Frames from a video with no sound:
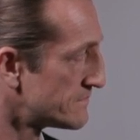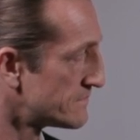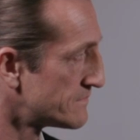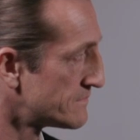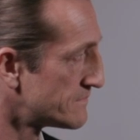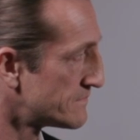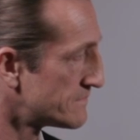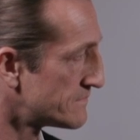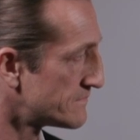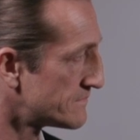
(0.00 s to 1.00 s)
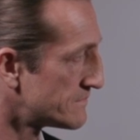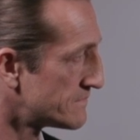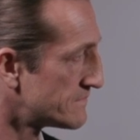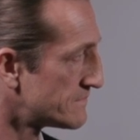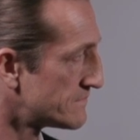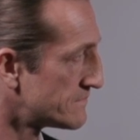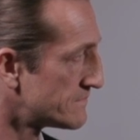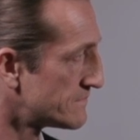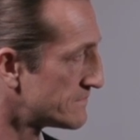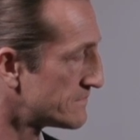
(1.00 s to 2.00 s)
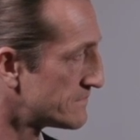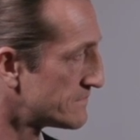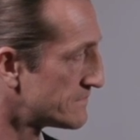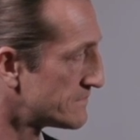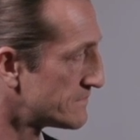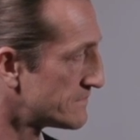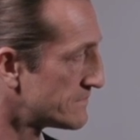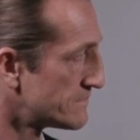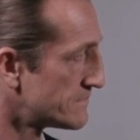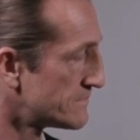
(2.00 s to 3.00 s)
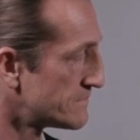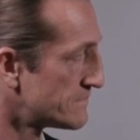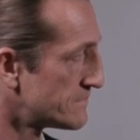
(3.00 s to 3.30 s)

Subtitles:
No words are spoken by the person on screen.